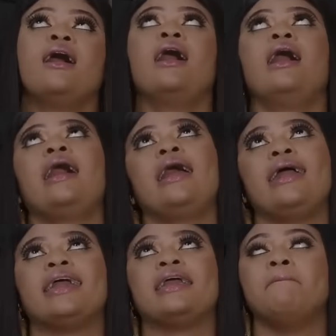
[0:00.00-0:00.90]

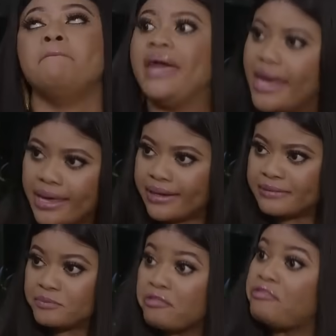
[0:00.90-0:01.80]
Hi,
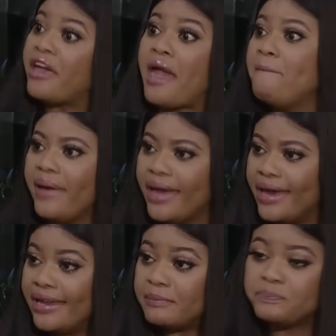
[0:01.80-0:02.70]
men. Fear men.